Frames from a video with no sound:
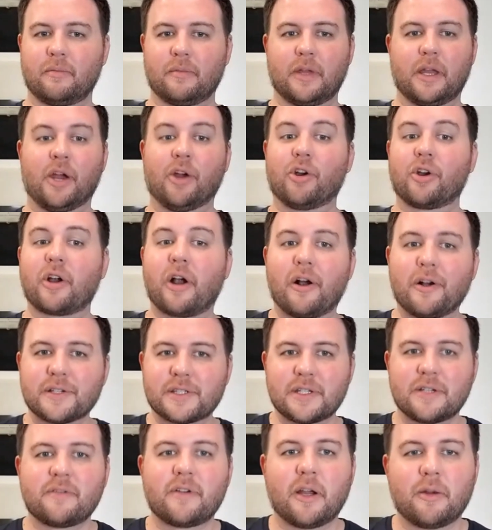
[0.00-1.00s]
Erik
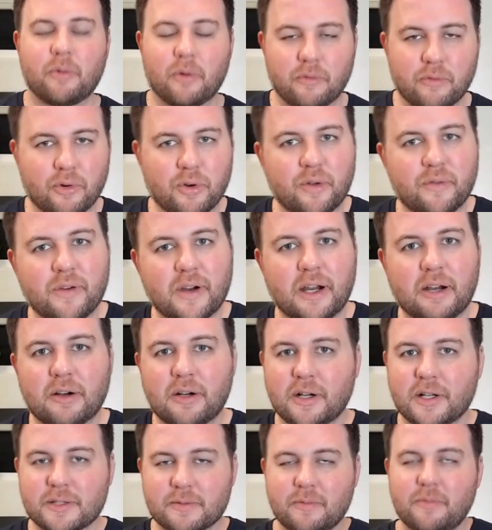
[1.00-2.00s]
Karlsson, right? We're rooting for Erik
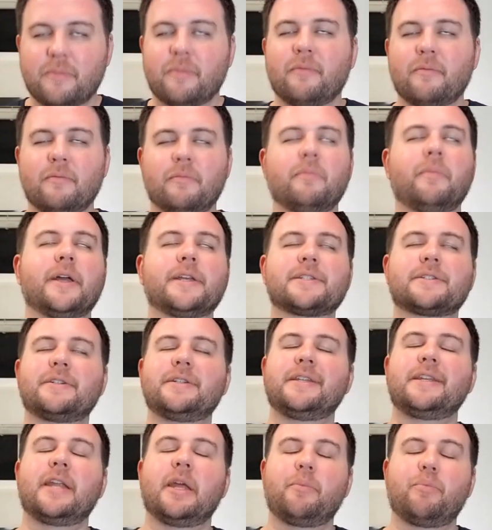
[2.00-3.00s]
Karlsson. We basically
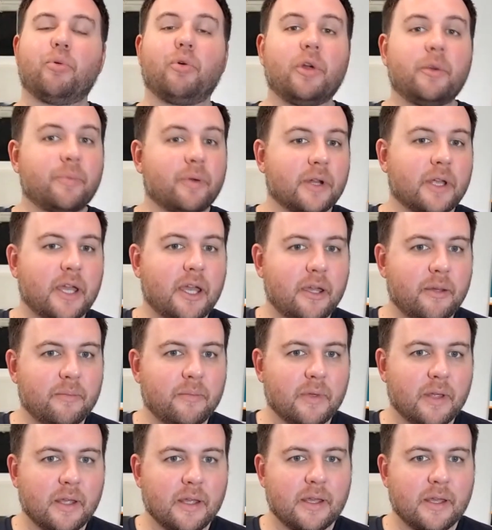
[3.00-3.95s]
need a point per game.